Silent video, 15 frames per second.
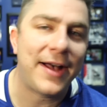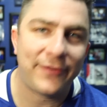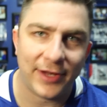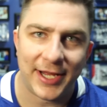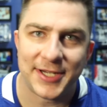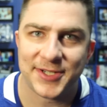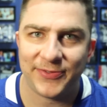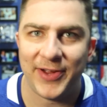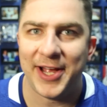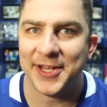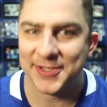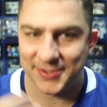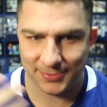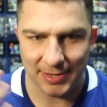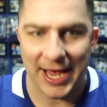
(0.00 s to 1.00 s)
Avalanche
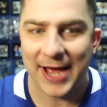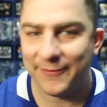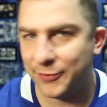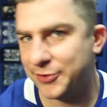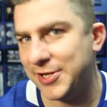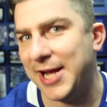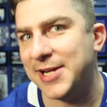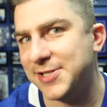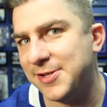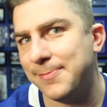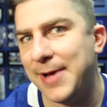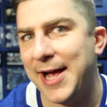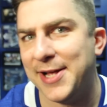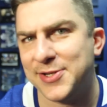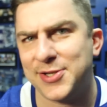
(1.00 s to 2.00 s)
fans advertised
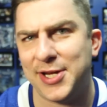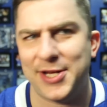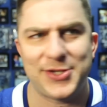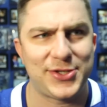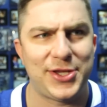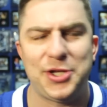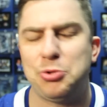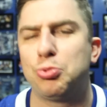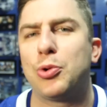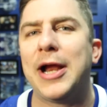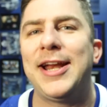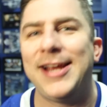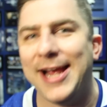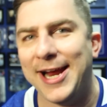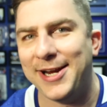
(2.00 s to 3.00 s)
him as is the
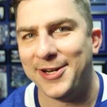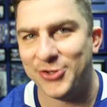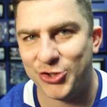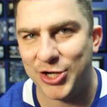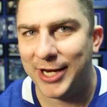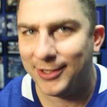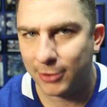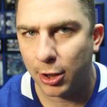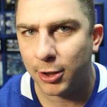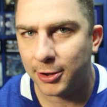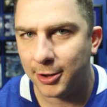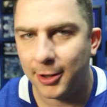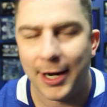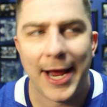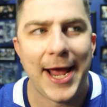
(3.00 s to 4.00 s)
right-handed Jake
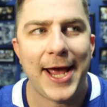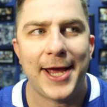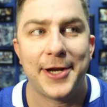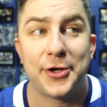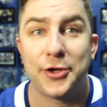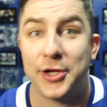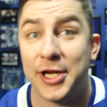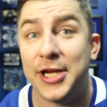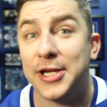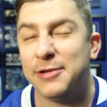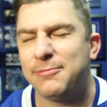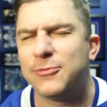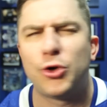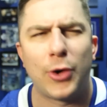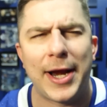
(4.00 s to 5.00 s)
Gardiner, and he,
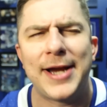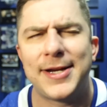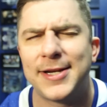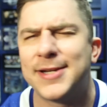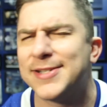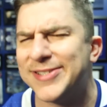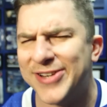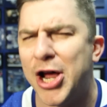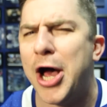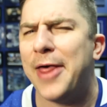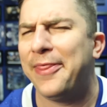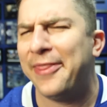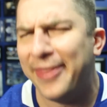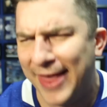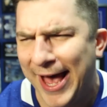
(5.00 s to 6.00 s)
granted, is
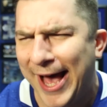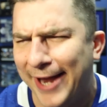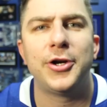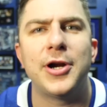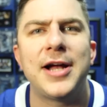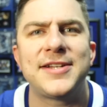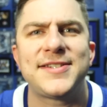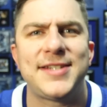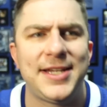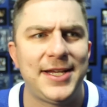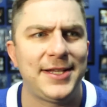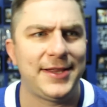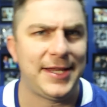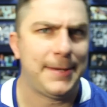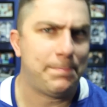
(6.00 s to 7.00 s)
not that. You're not
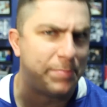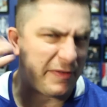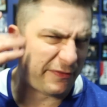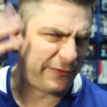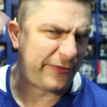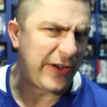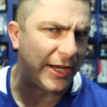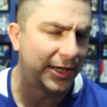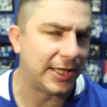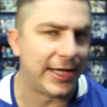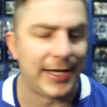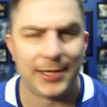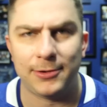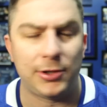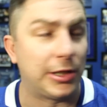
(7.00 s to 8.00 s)
seeing the
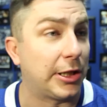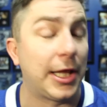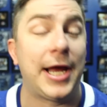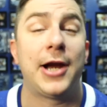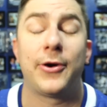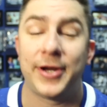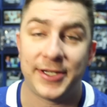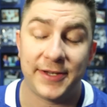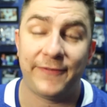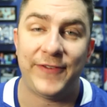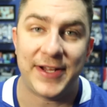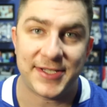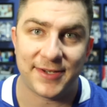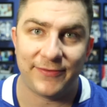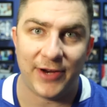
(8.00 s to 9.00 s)
befuddling, glaring
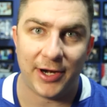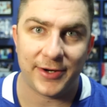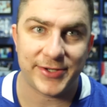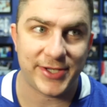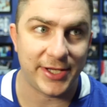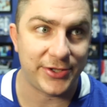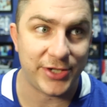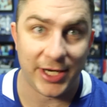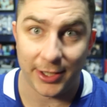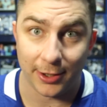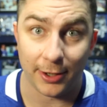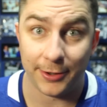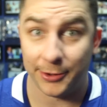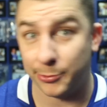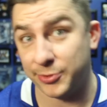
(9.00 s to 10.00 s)
defensive errors that Jake
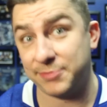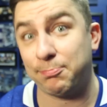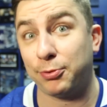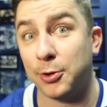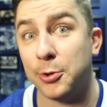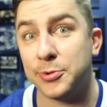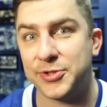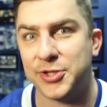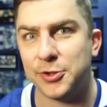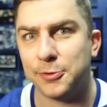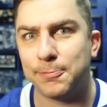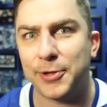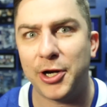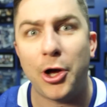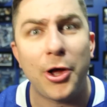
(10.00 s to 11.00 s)
Gardiner was prone
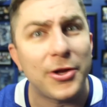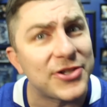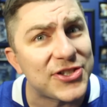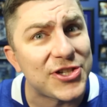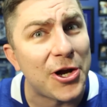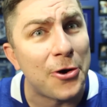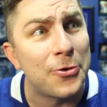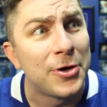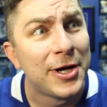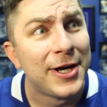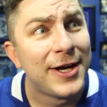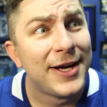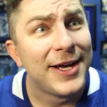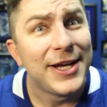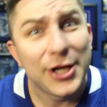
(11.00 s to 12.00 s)
to, but also,
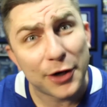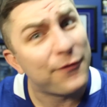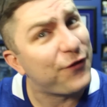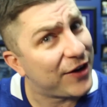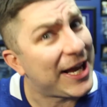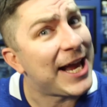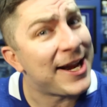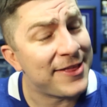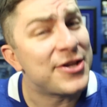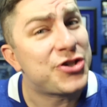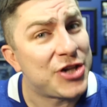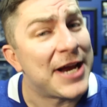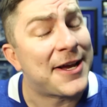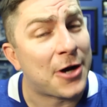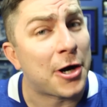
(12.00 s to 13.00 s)
you're forgetting that
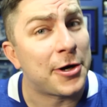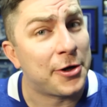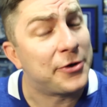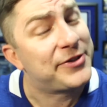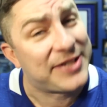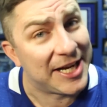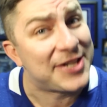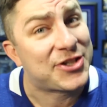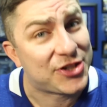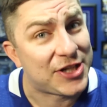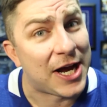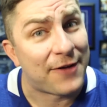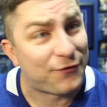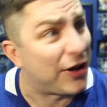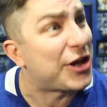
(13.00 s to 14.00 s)
Jake Gardiner did
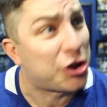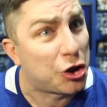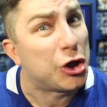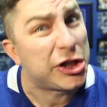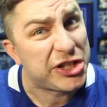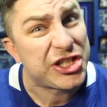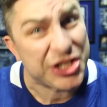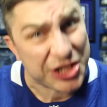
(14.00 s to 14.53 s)
stuff, like good